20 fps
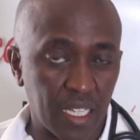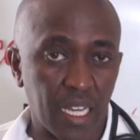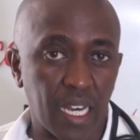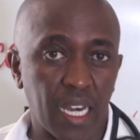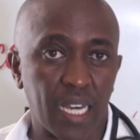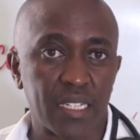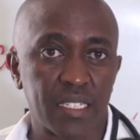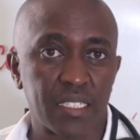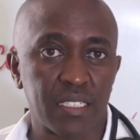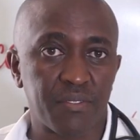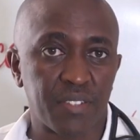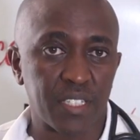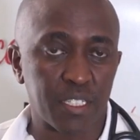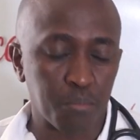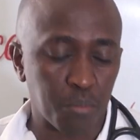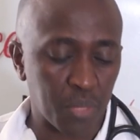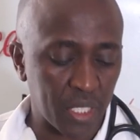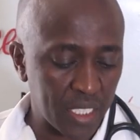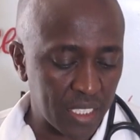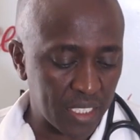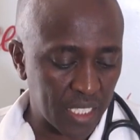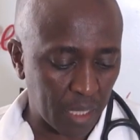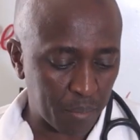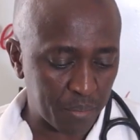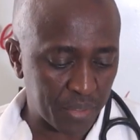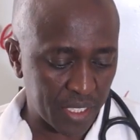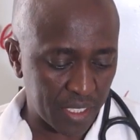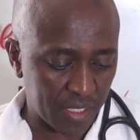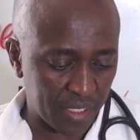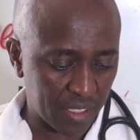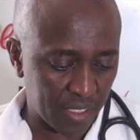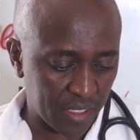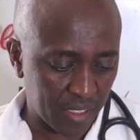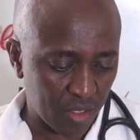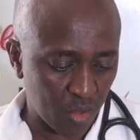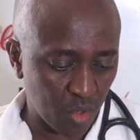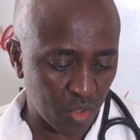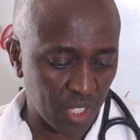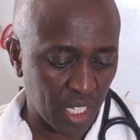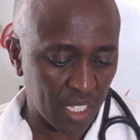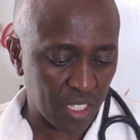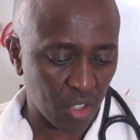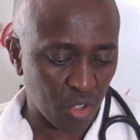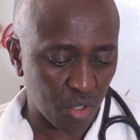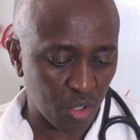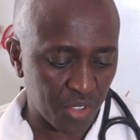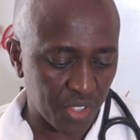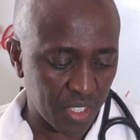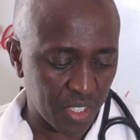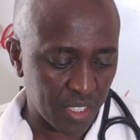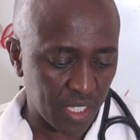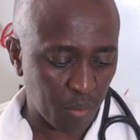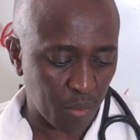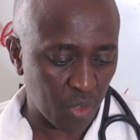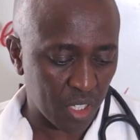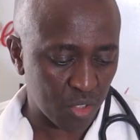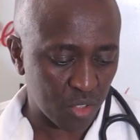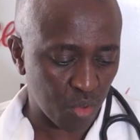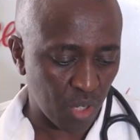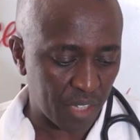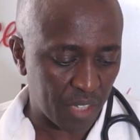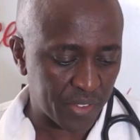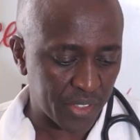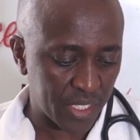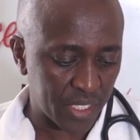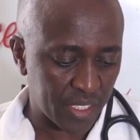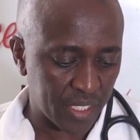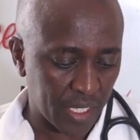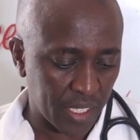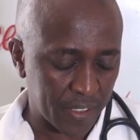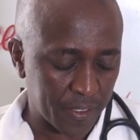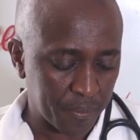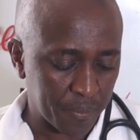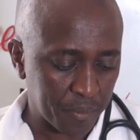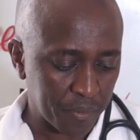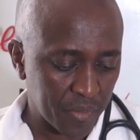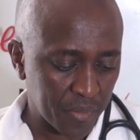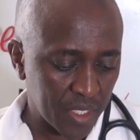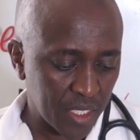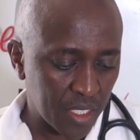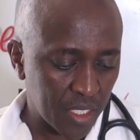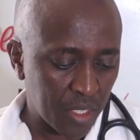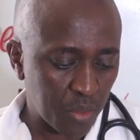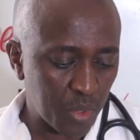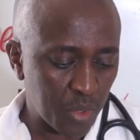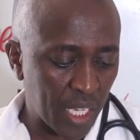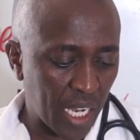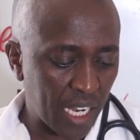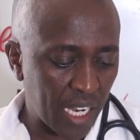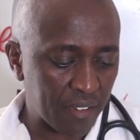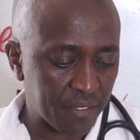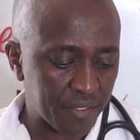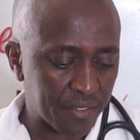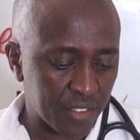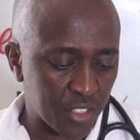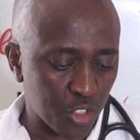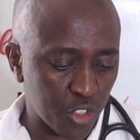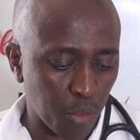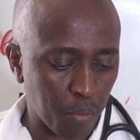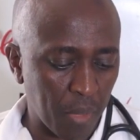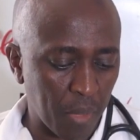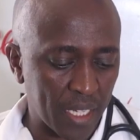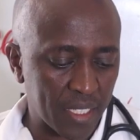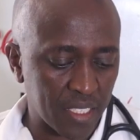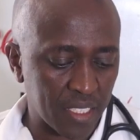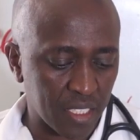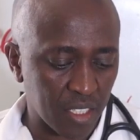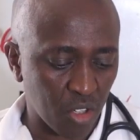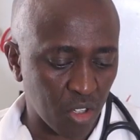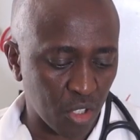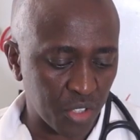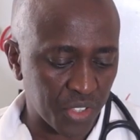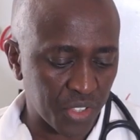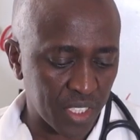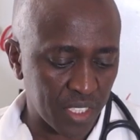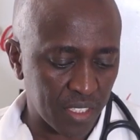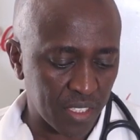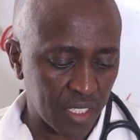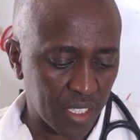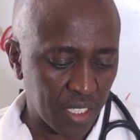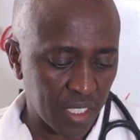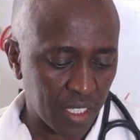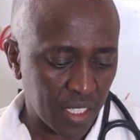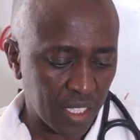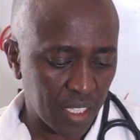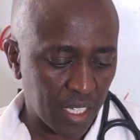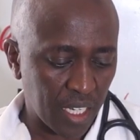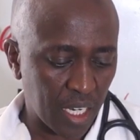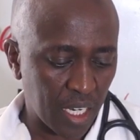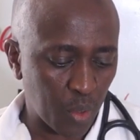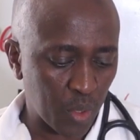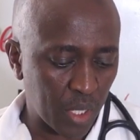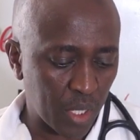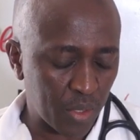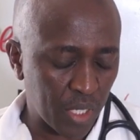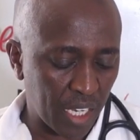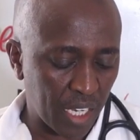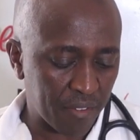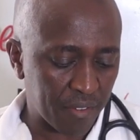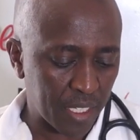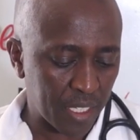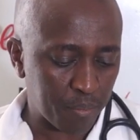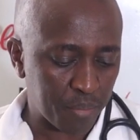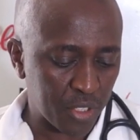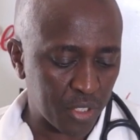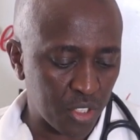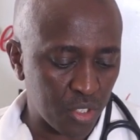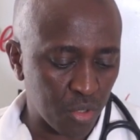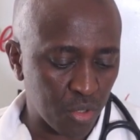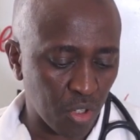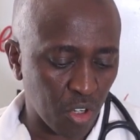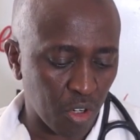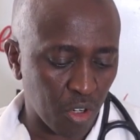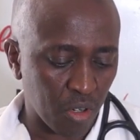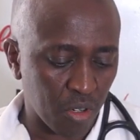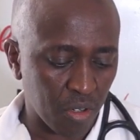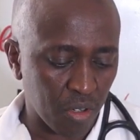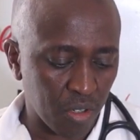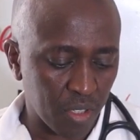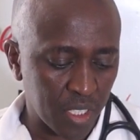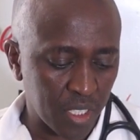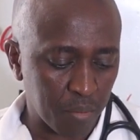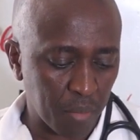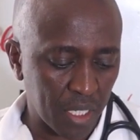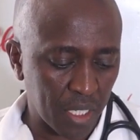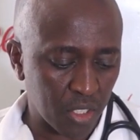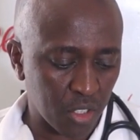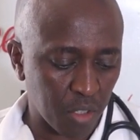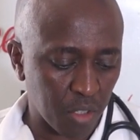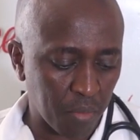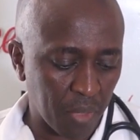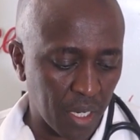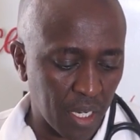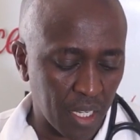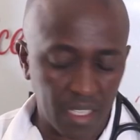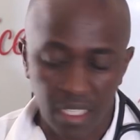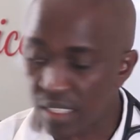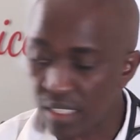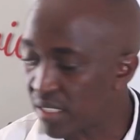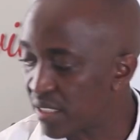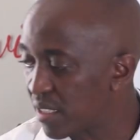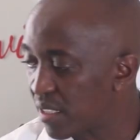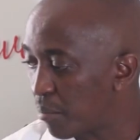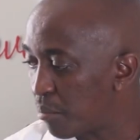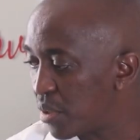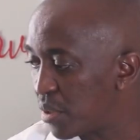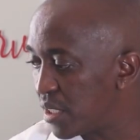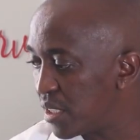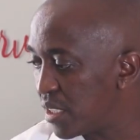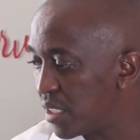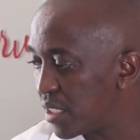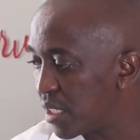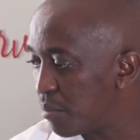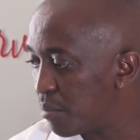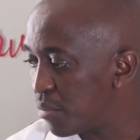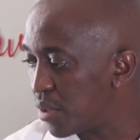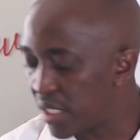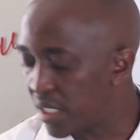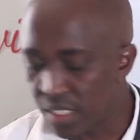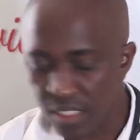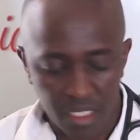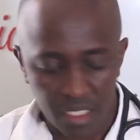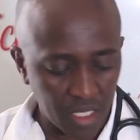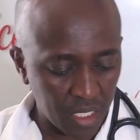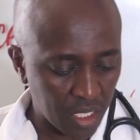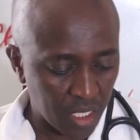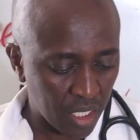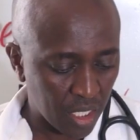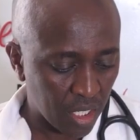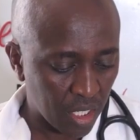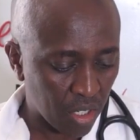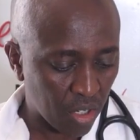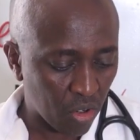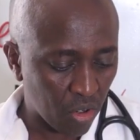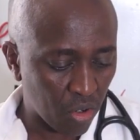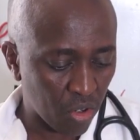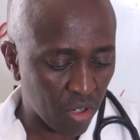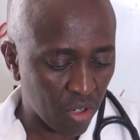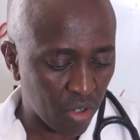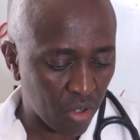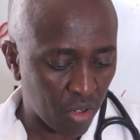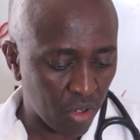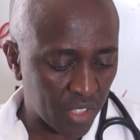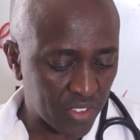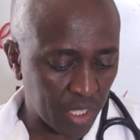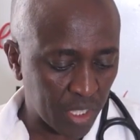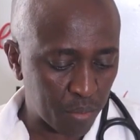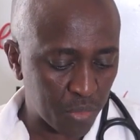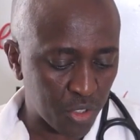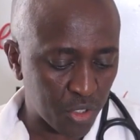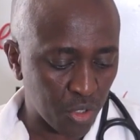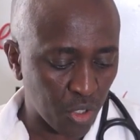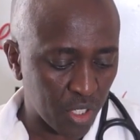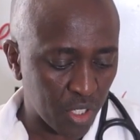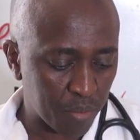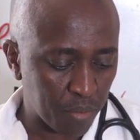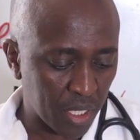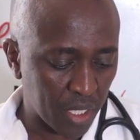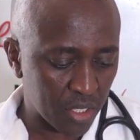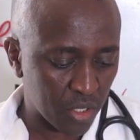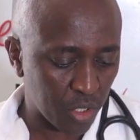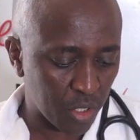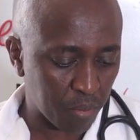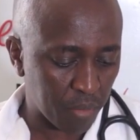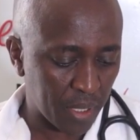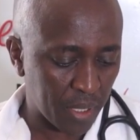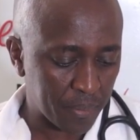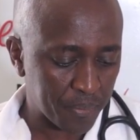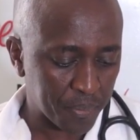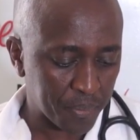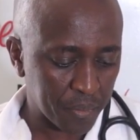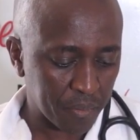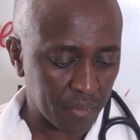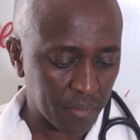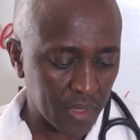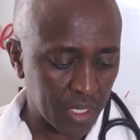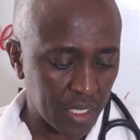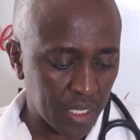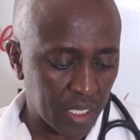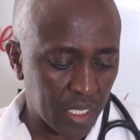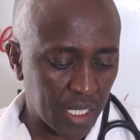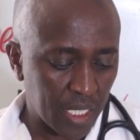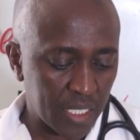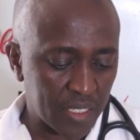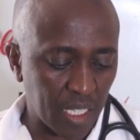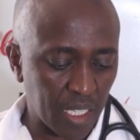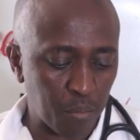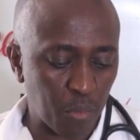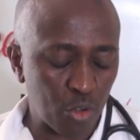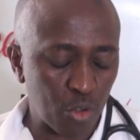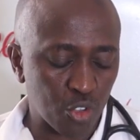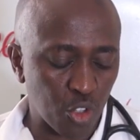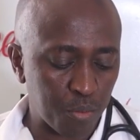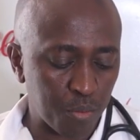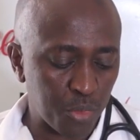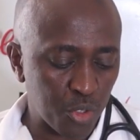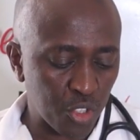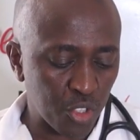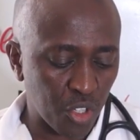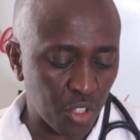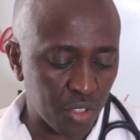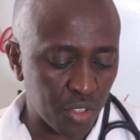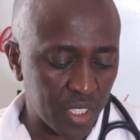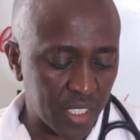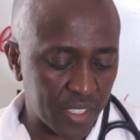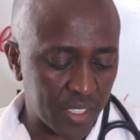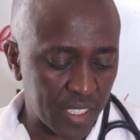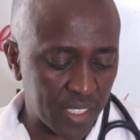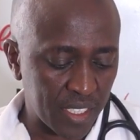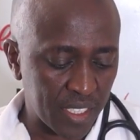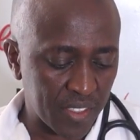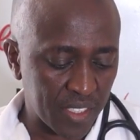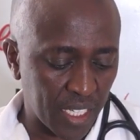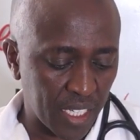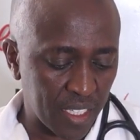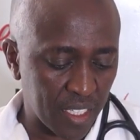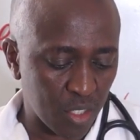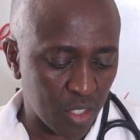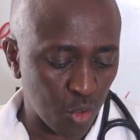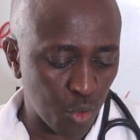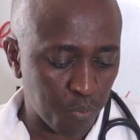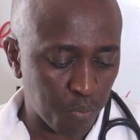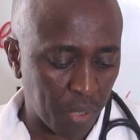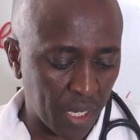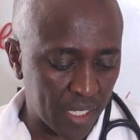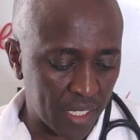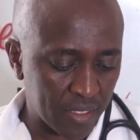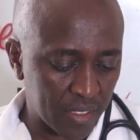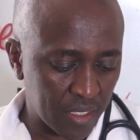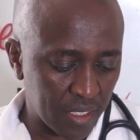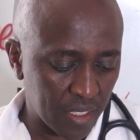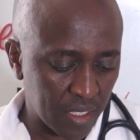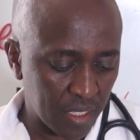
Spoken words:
and even brain abscesses. Those can cause someone to have seizures. We have traumatic causes where we have epidural hematoma, that is a bleed in the brain, or subdural hematoma. Some autoimmune diseases like lupus,